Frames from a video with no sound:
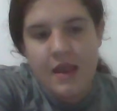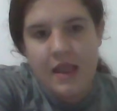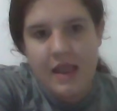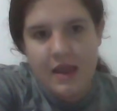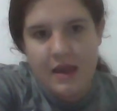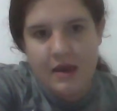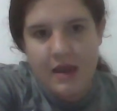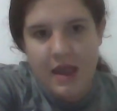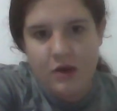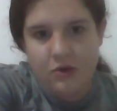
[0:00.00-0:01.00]
And
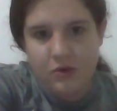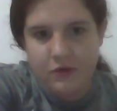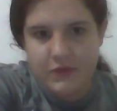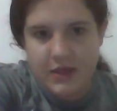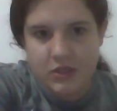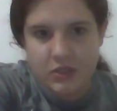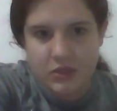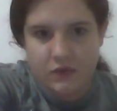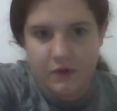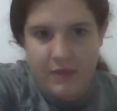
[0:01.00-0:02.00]
I don't know if that's
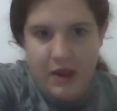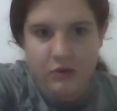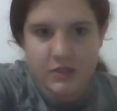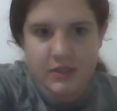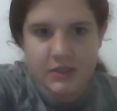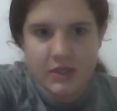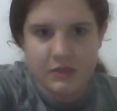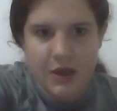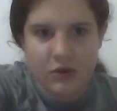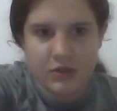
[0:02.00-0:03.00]
just for Baoji, since
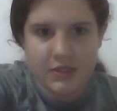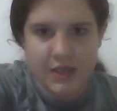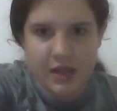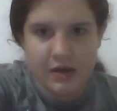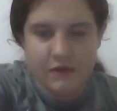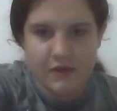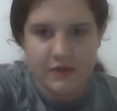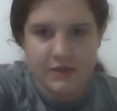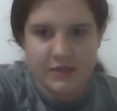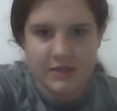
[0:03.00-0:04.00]
Baoji is kind of in
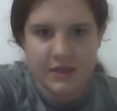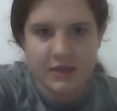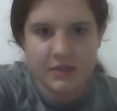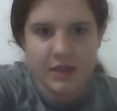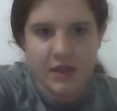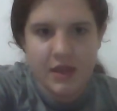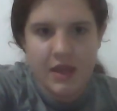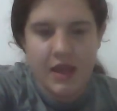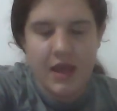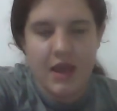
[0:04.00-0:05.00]
the sticks,
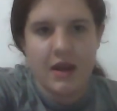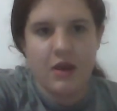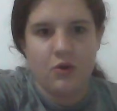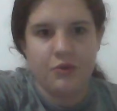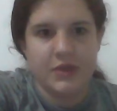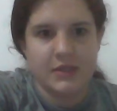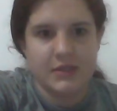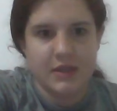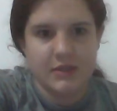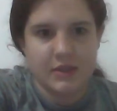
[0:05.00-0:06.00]
and I don't think
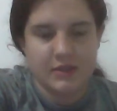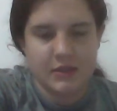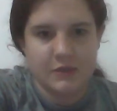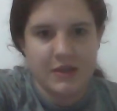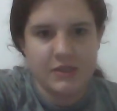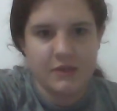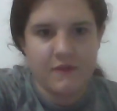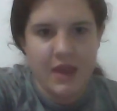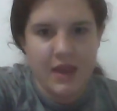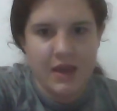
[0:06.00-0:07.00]
it's as expensive
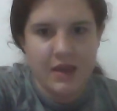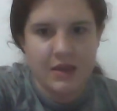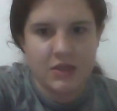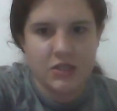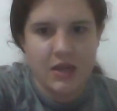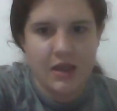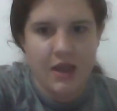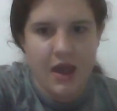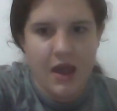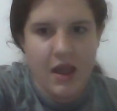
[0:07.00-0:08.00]
as
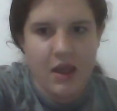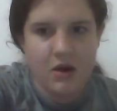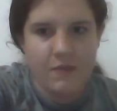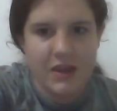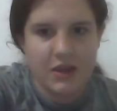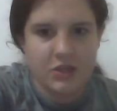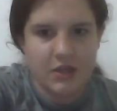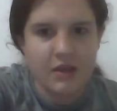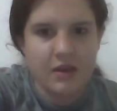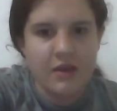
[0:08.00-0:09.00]
Shanghai or
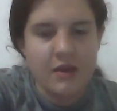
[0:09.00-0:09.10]
Beijing.